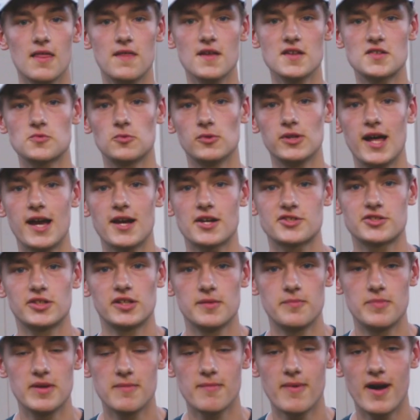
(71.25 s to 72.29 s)
This will
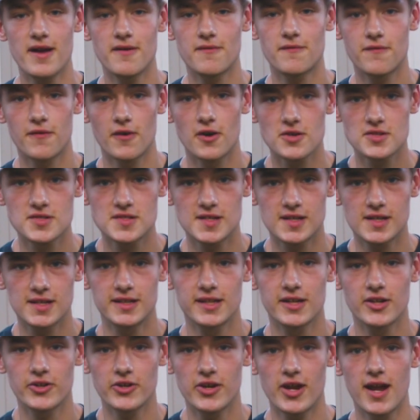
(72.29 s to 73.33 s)
actually be my first
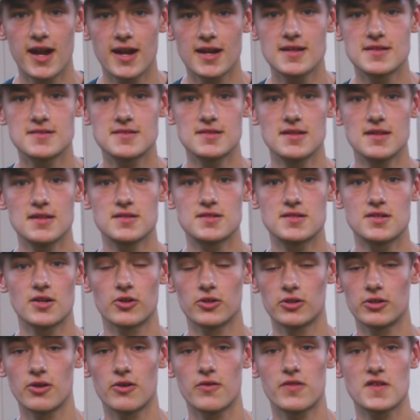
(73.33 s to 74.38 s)
clear night since
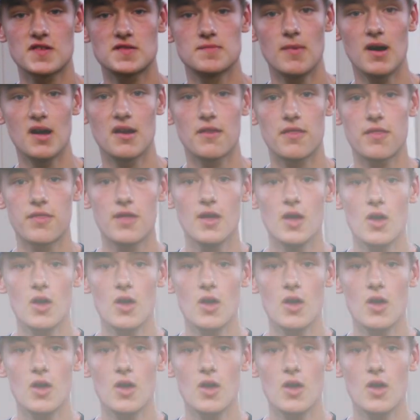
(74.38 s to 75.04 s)
earlier this month,